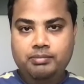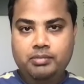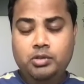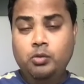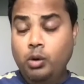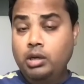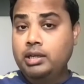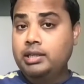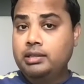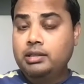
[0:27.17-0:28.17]
So what
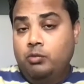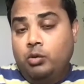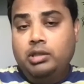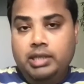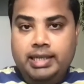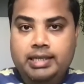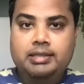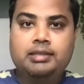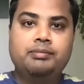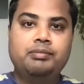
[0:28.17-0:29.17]
it
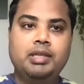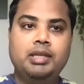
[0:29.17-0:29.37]
is.